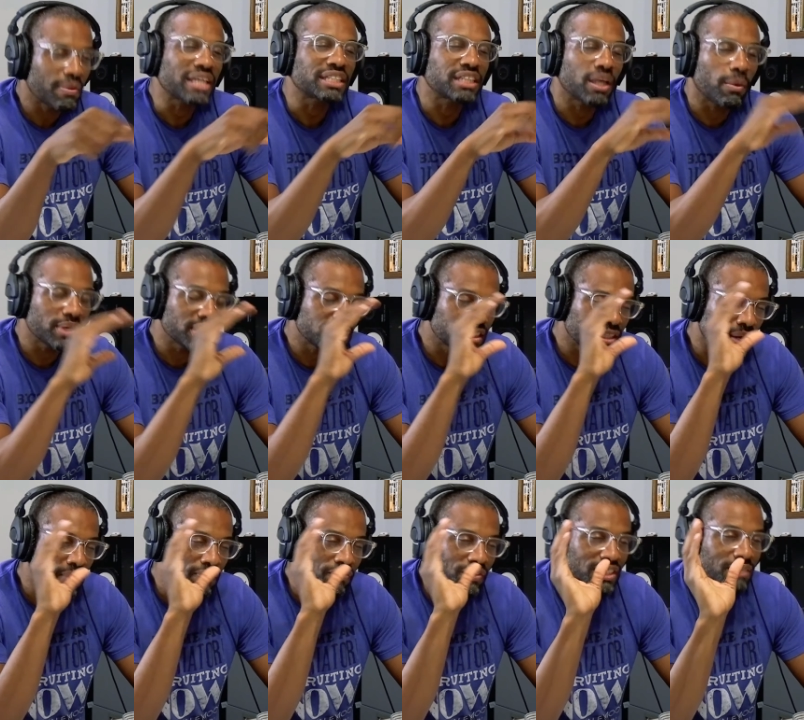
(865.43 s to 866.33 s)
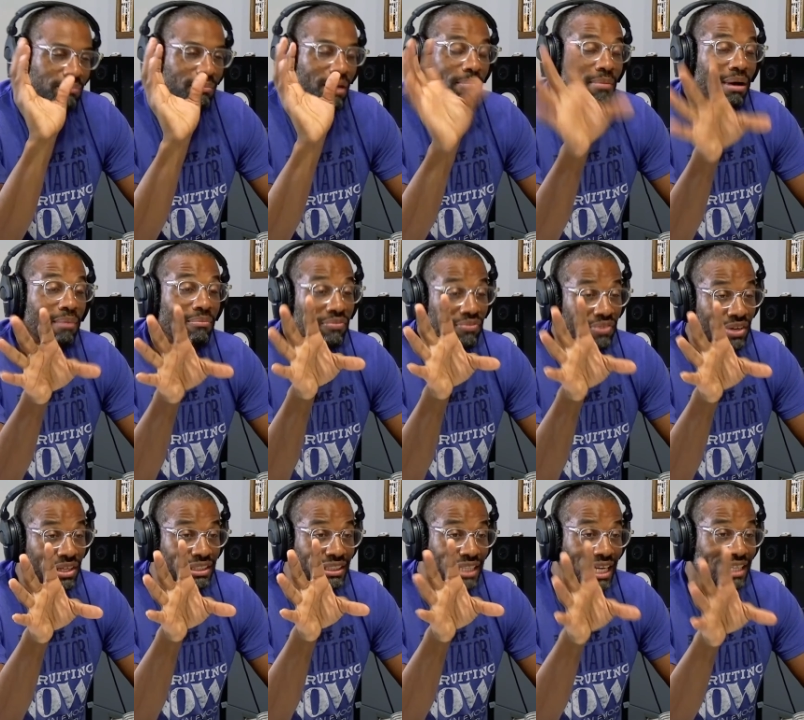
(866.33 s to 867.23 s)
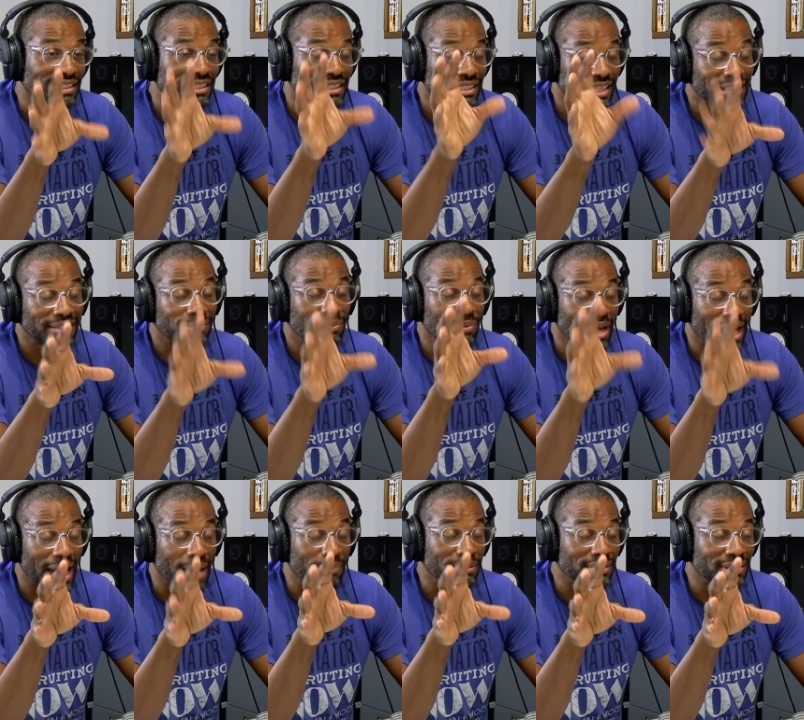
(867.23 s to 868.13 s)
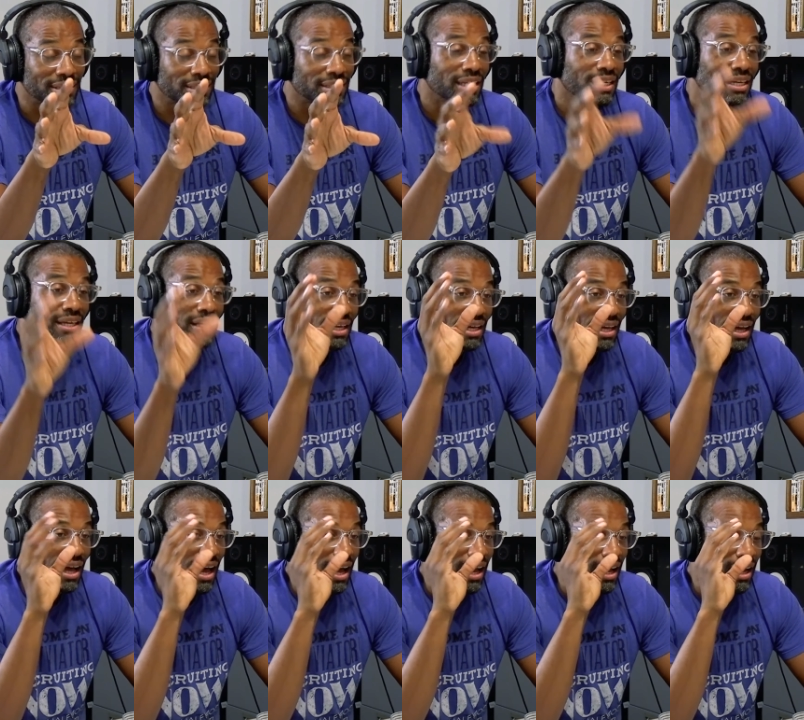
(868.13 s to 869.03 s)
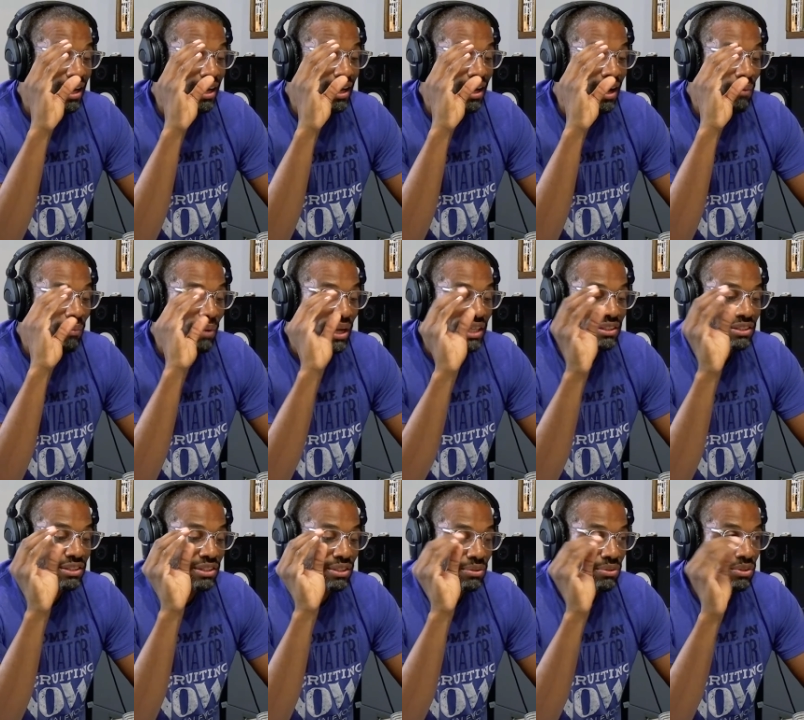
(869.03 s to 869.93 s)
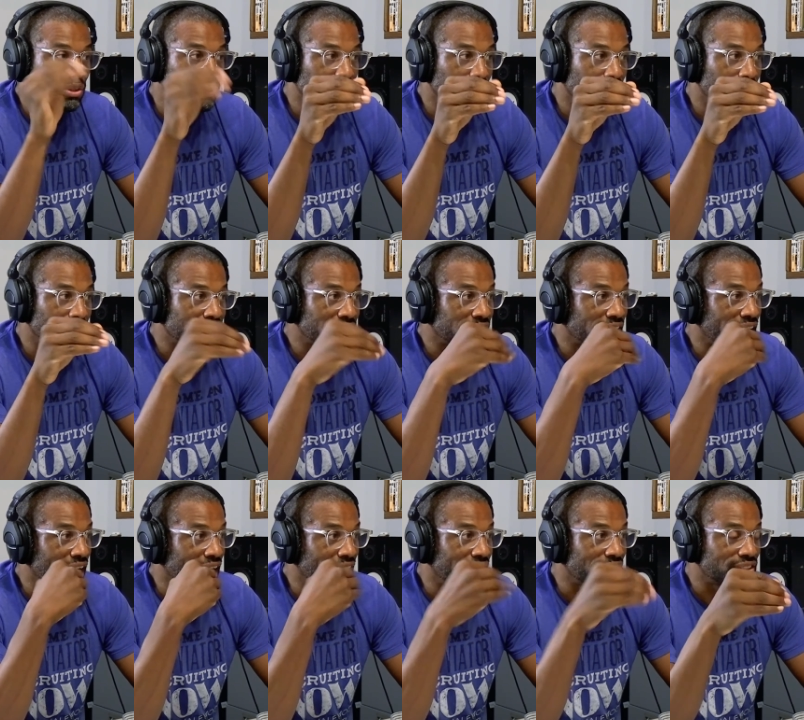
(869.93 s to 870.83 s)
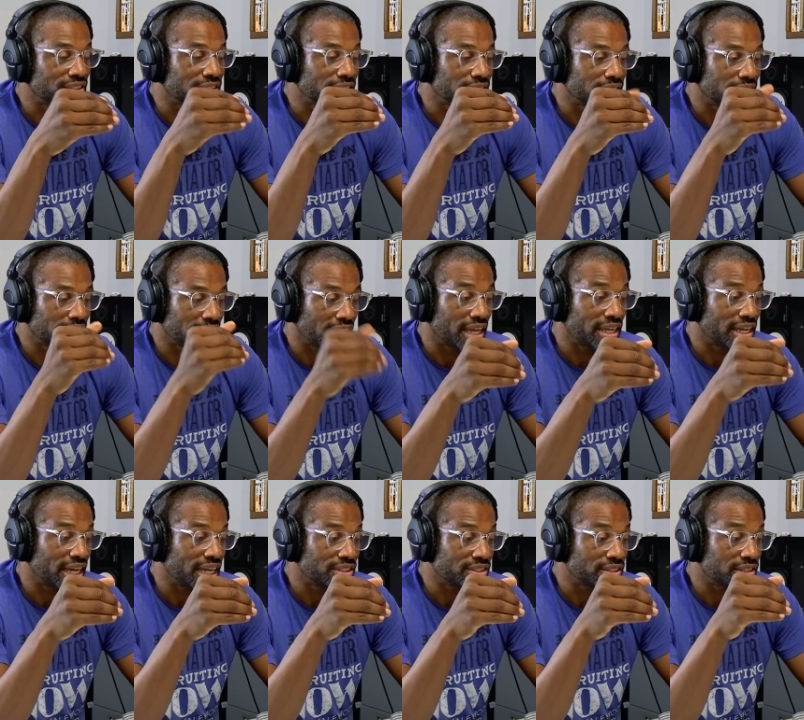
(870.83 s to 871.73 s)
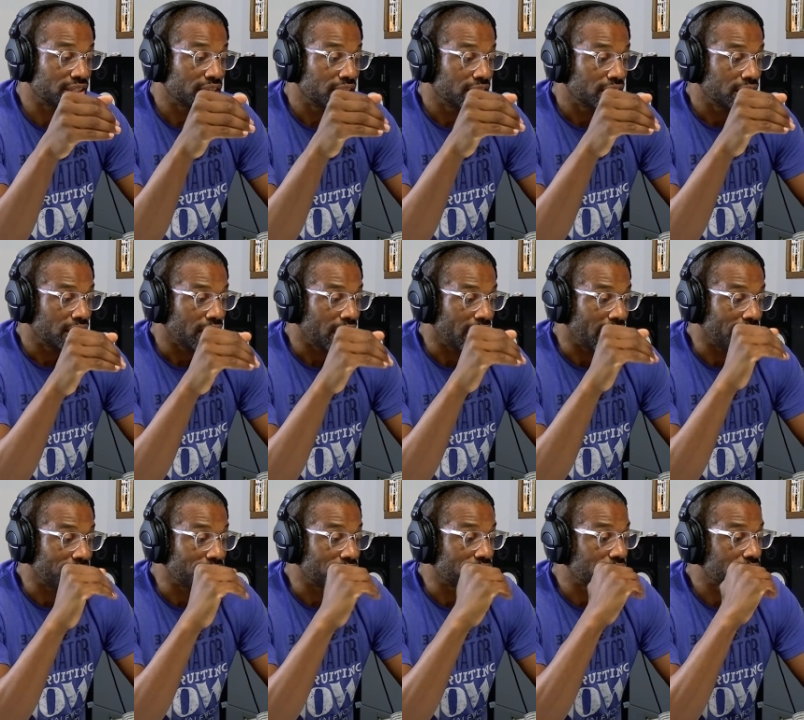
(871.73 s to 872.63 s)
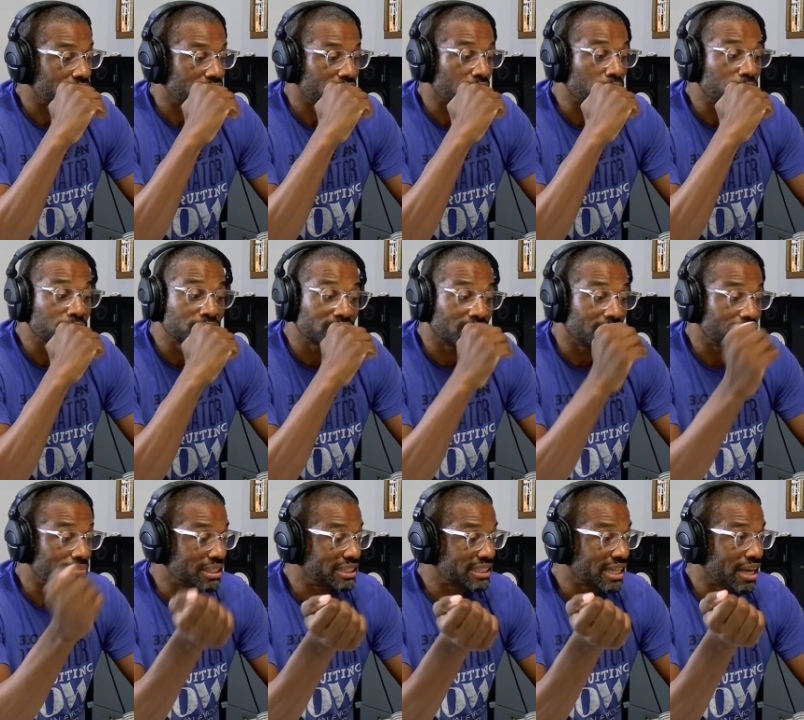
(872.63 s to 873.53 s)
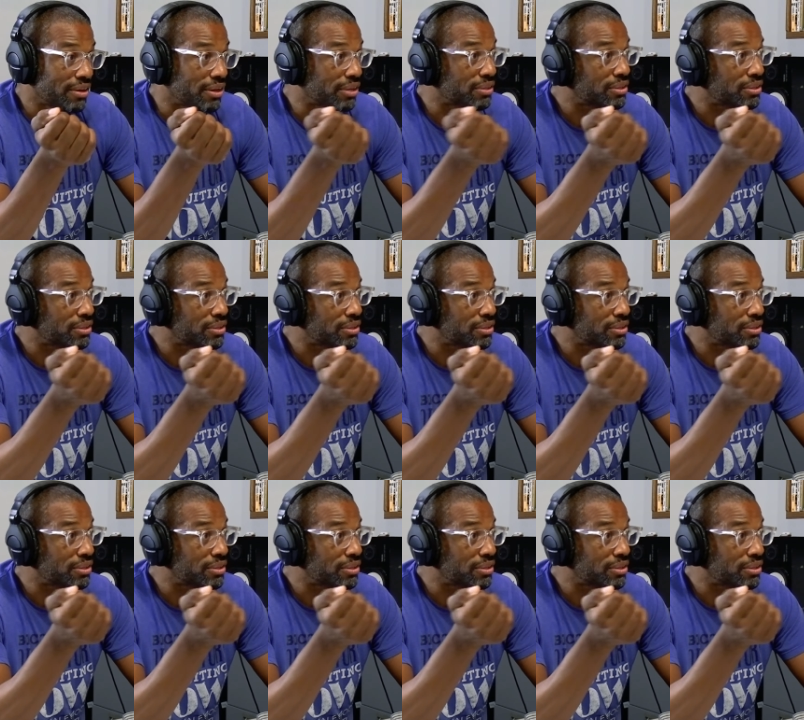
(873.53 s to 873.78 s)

Actually, I went to go and visit my mum first. Actually, that's what happened. Uh, I went to New York to get agent, get an mm-hmm. agent, and they all turned me down.